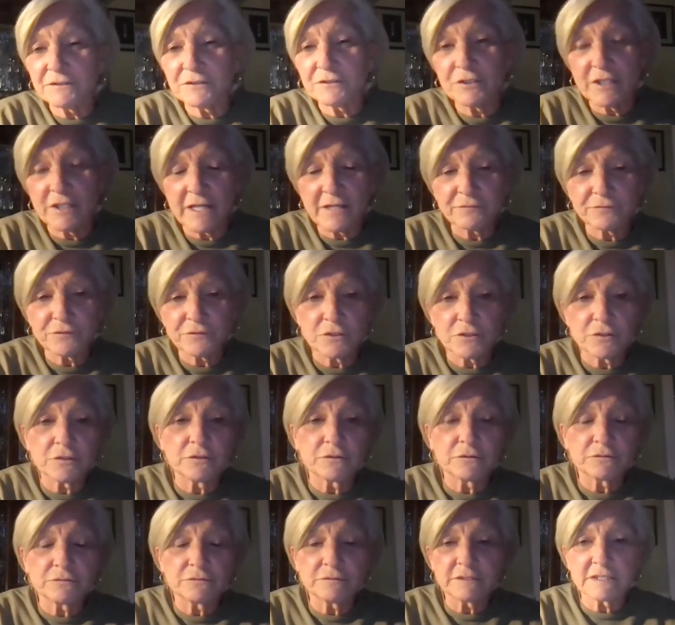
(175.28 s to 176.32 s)
Good
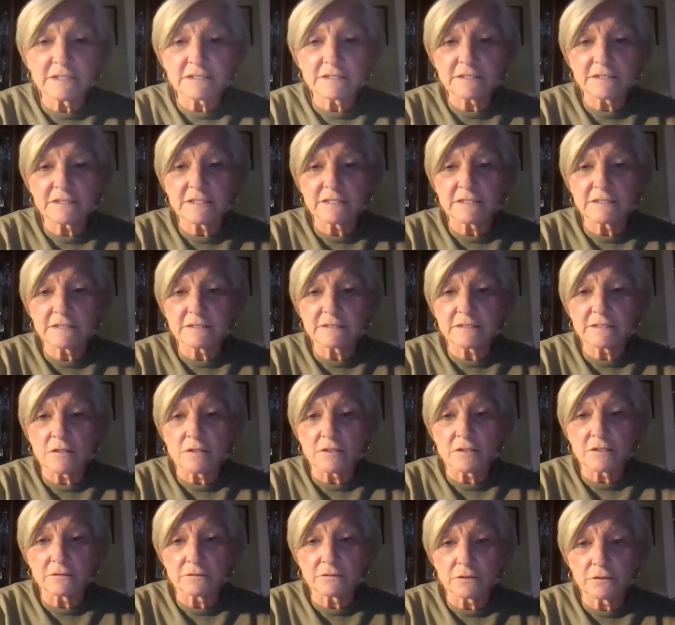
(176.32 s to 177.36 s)
afternoon. This is
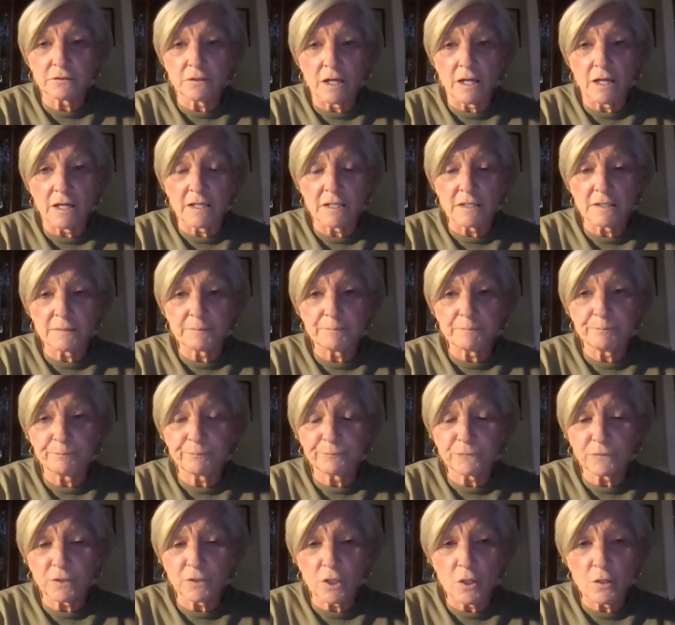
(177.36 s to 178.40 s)
our
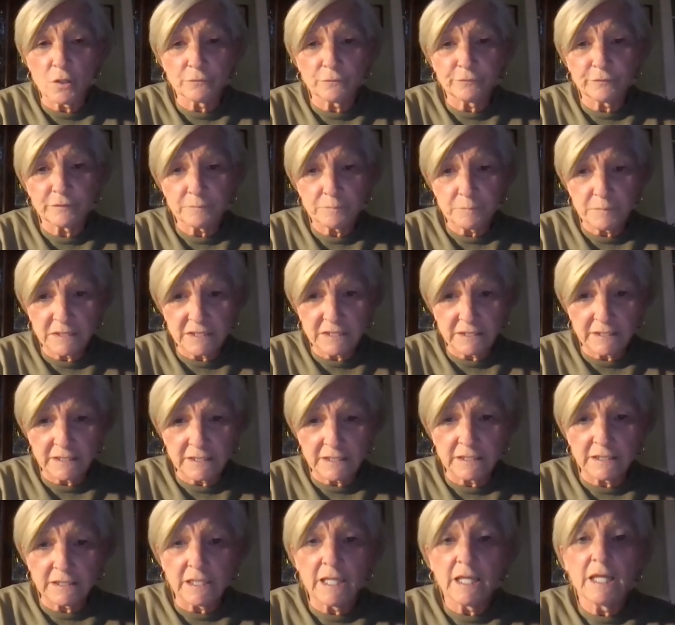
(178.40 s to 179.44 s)
COVID
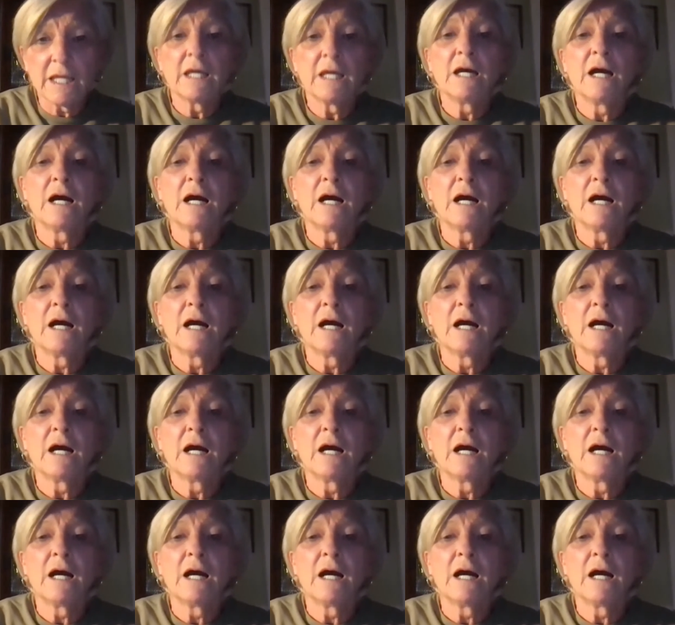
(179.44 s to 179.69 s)
meeting.